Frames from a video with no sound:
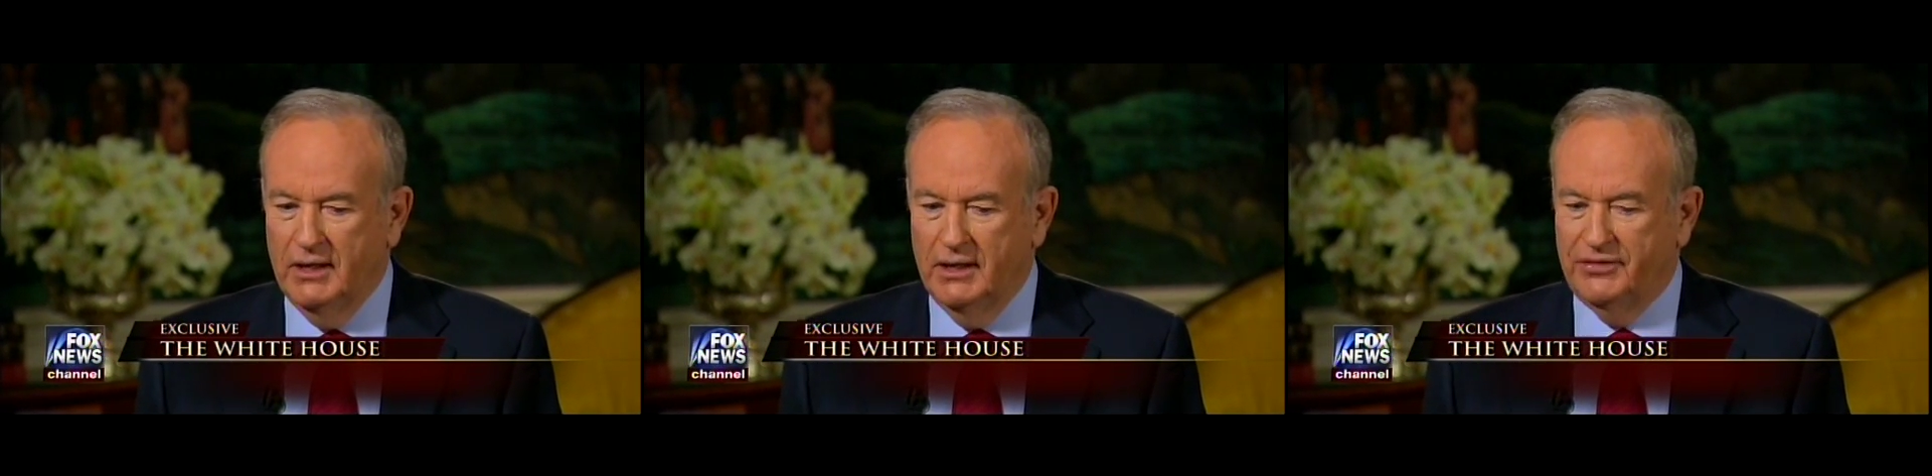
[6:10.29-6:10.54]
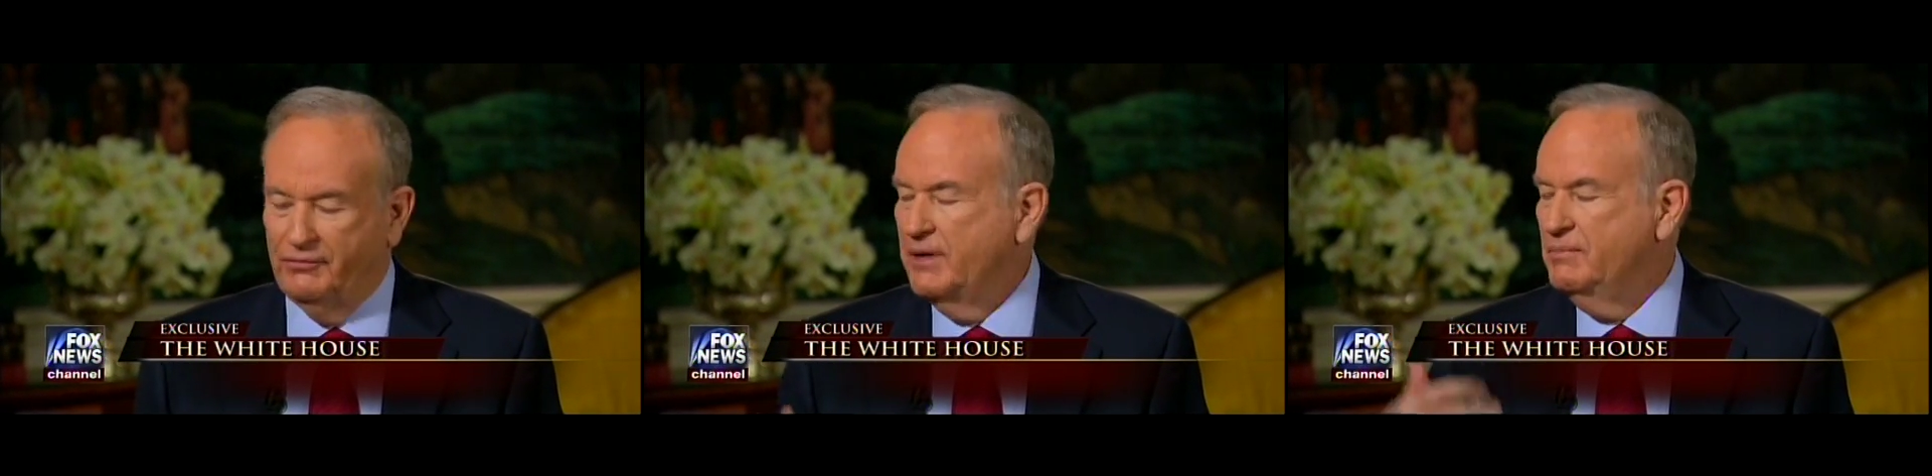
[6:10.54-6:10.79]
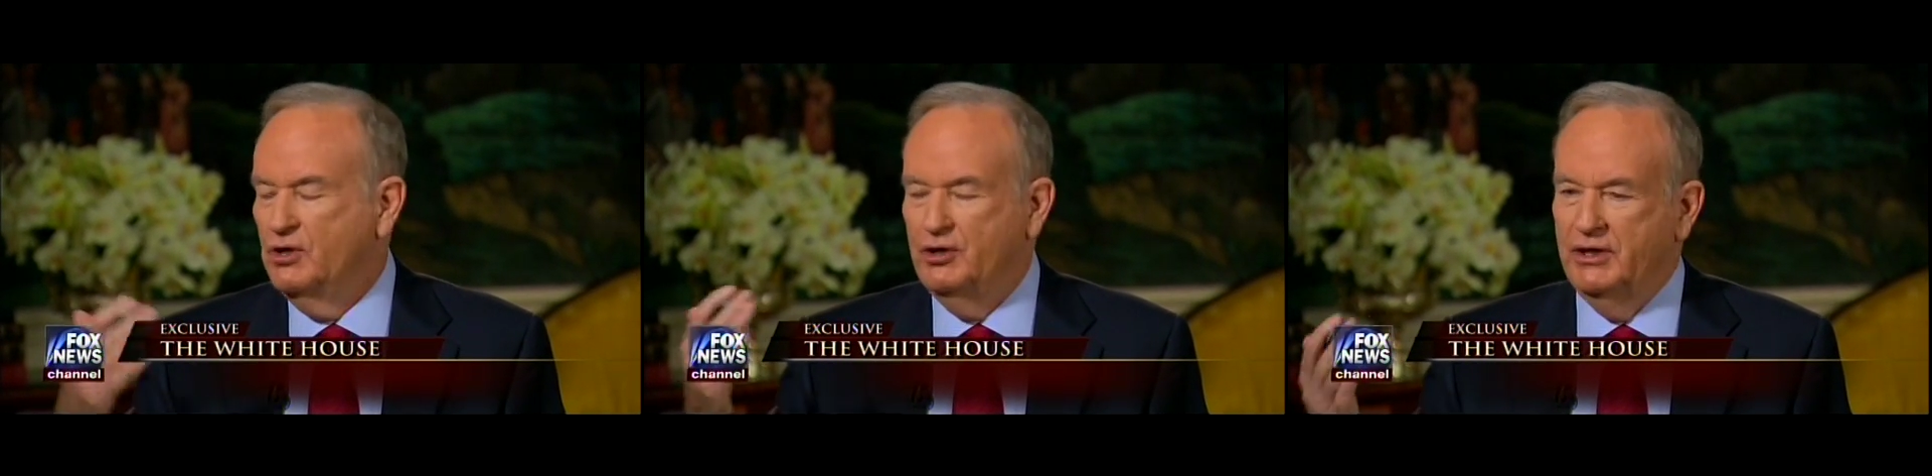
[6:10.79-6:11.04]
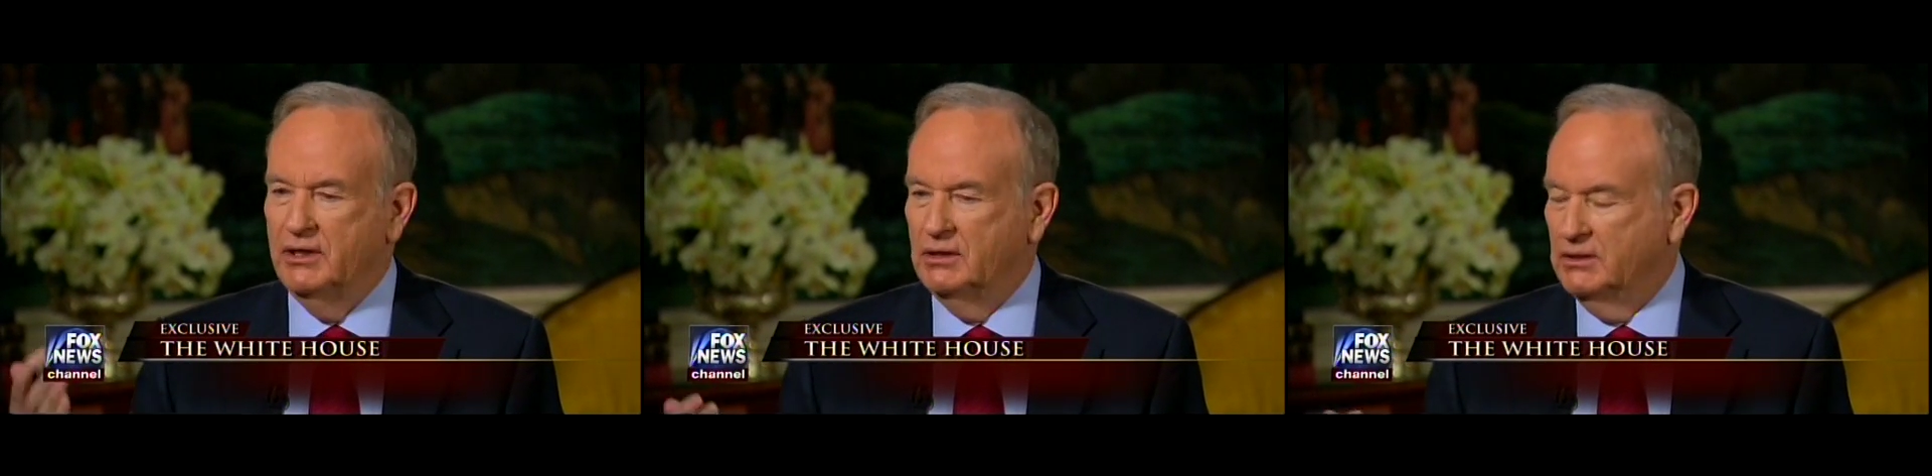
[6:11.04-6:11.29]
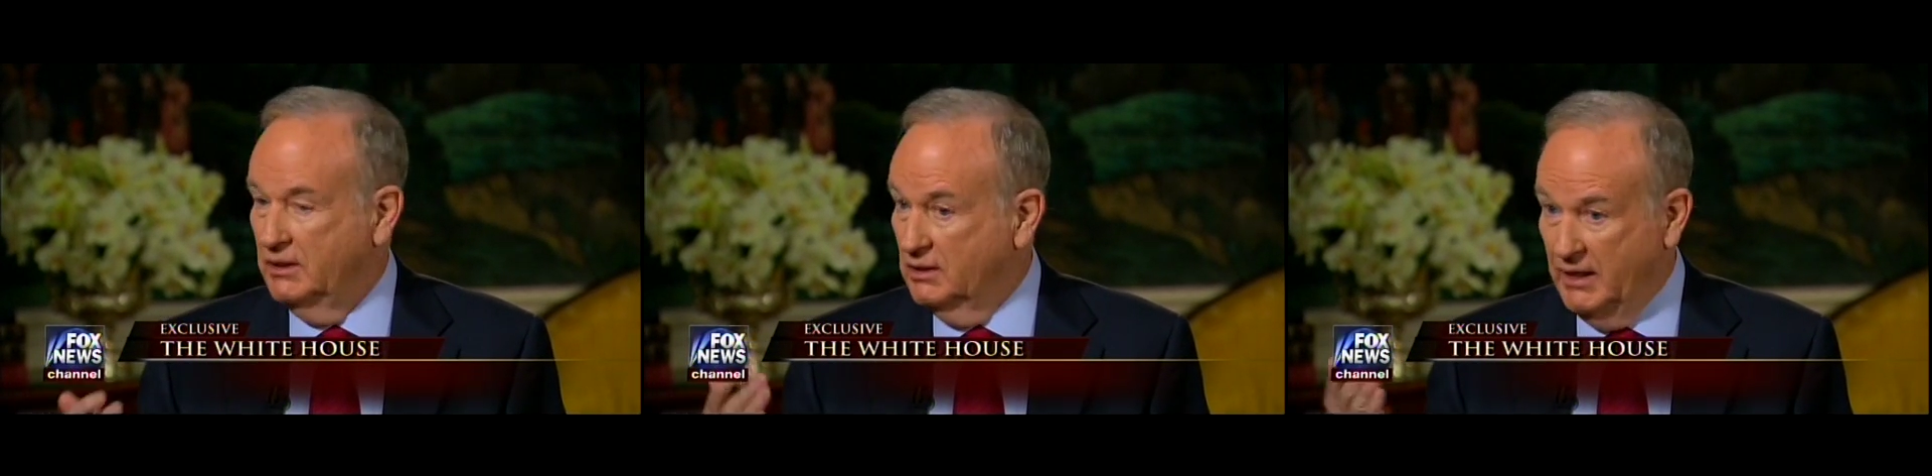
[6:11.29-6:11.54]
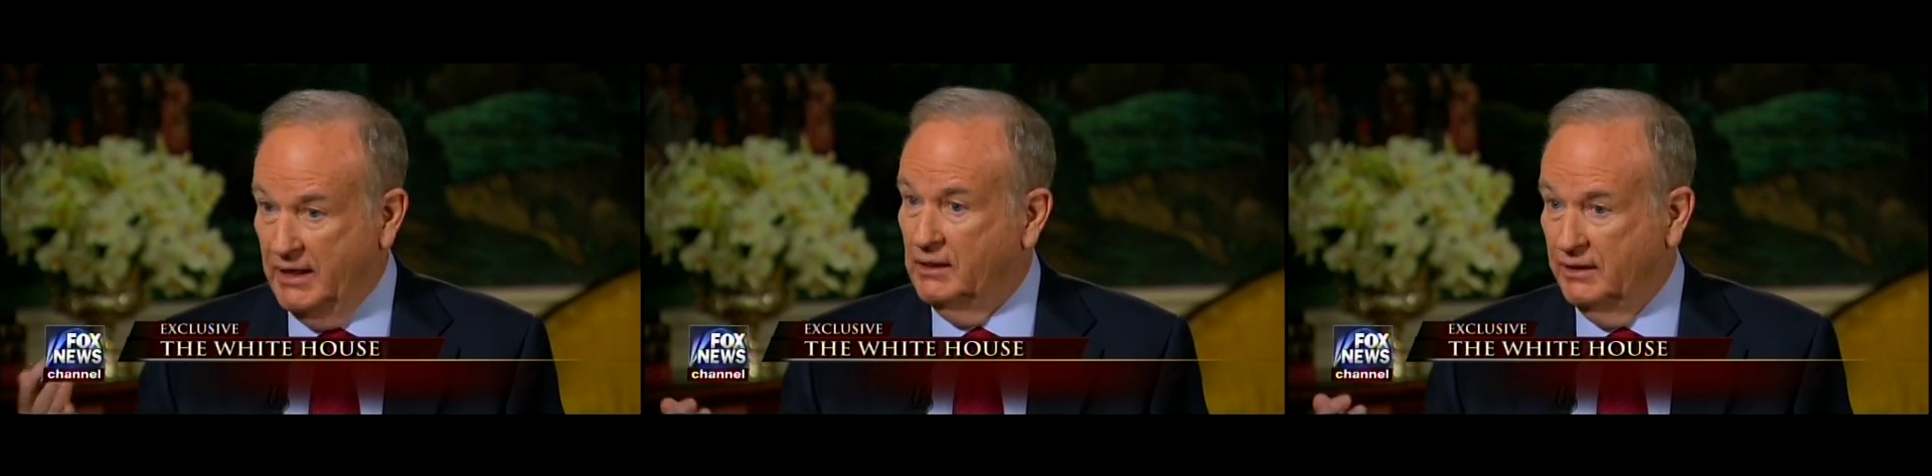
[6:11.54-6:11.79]
3 million
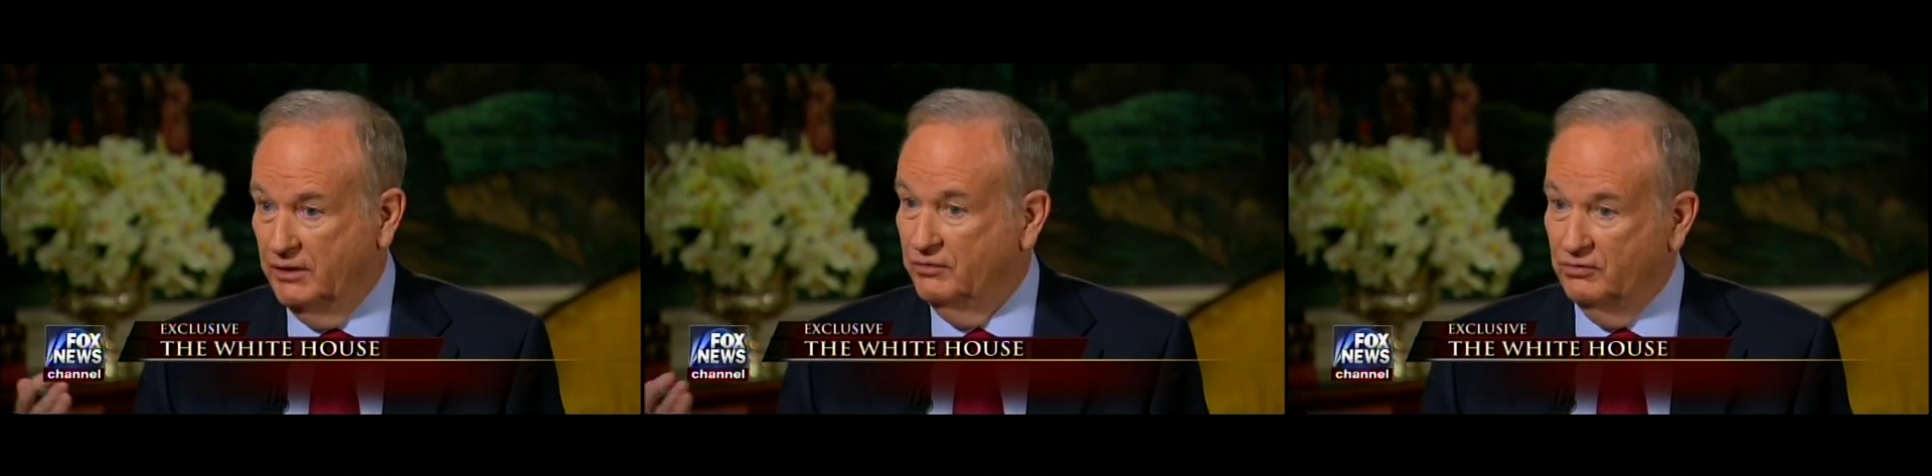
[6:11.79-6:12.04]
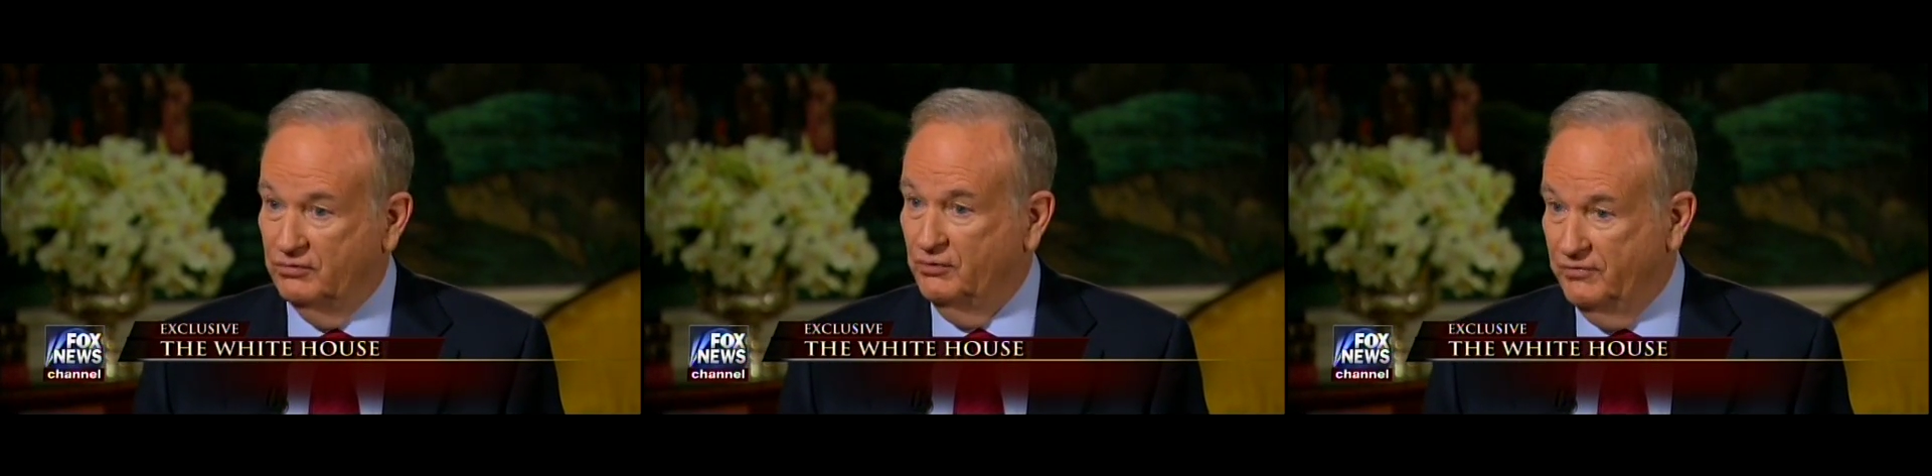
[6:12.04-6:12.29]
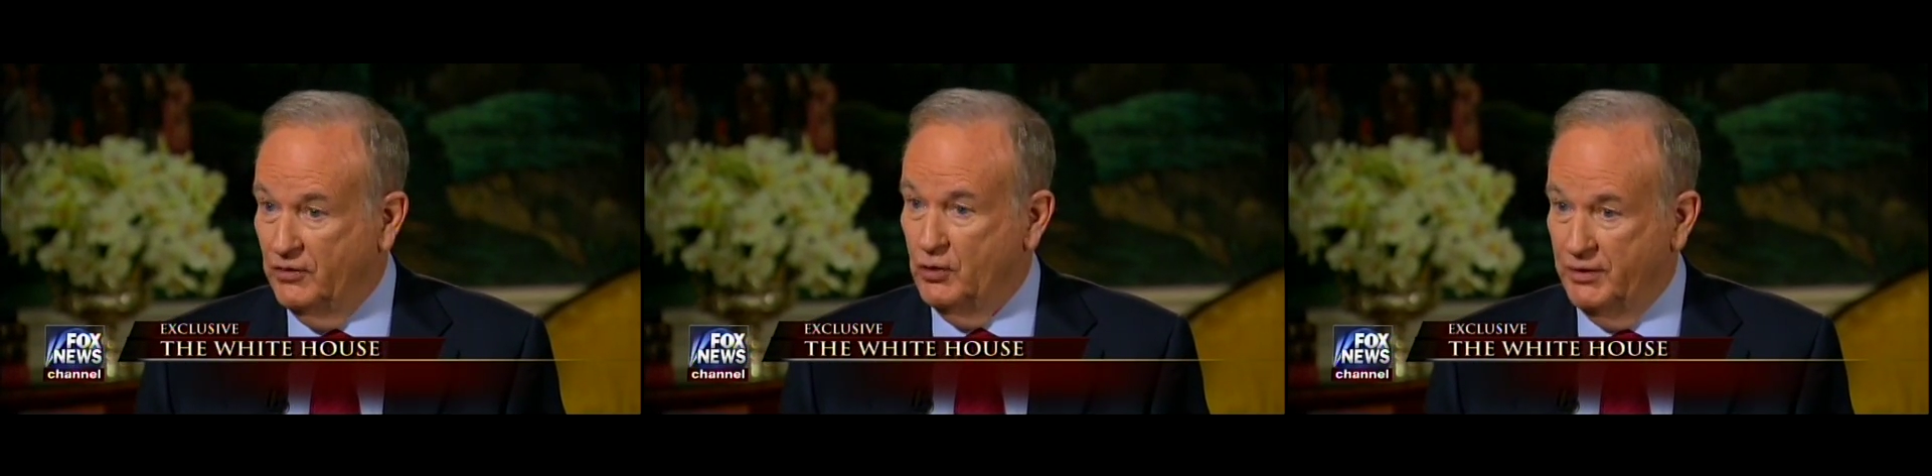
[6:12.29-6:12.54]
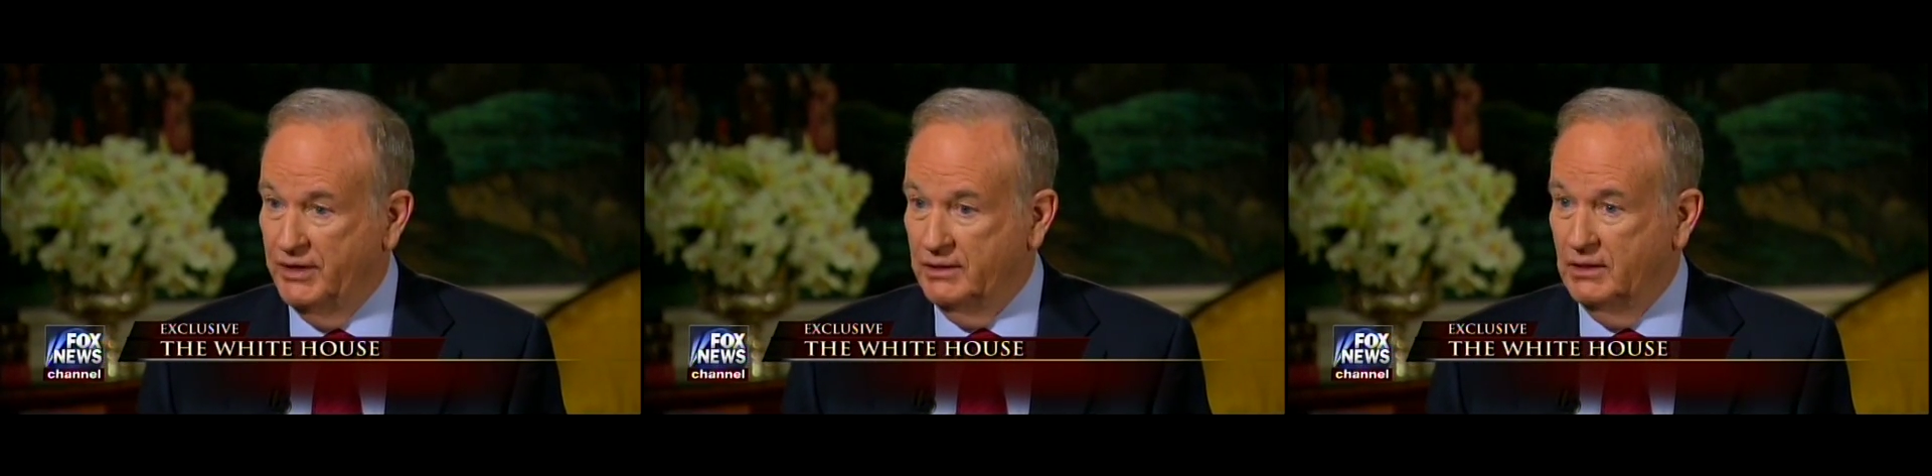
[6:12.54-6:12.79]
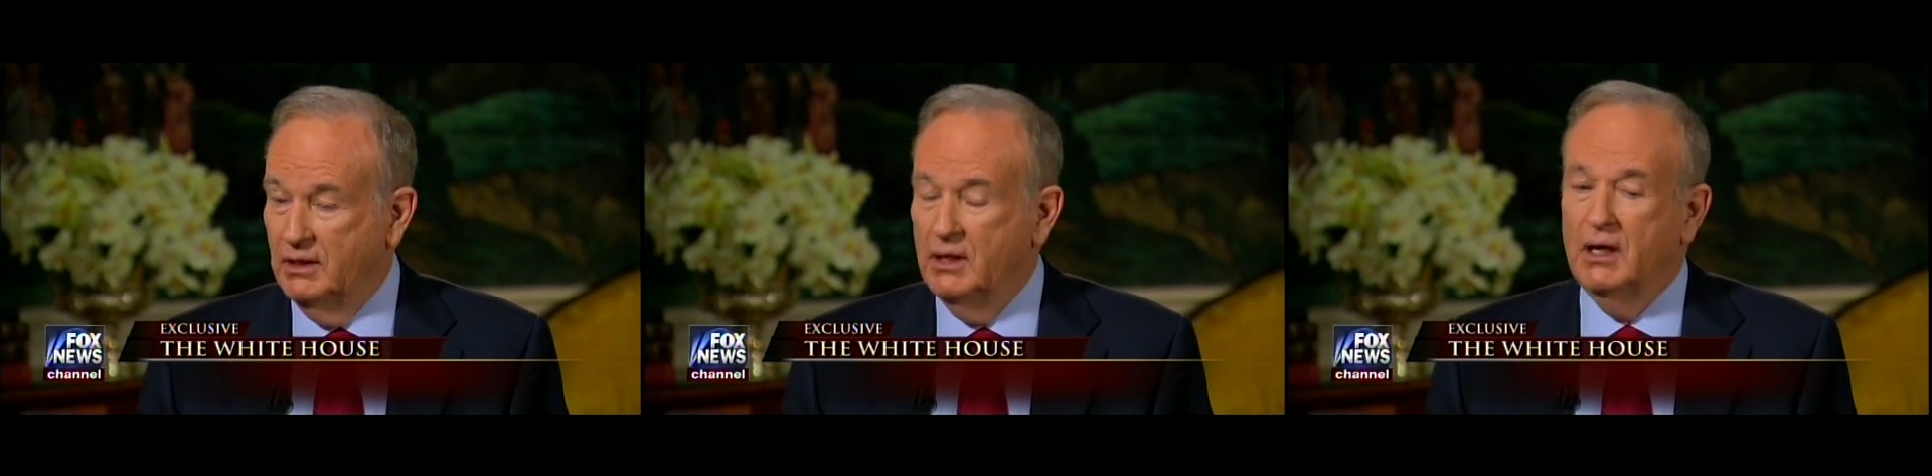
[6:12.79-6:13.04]
illegal aliens who voted,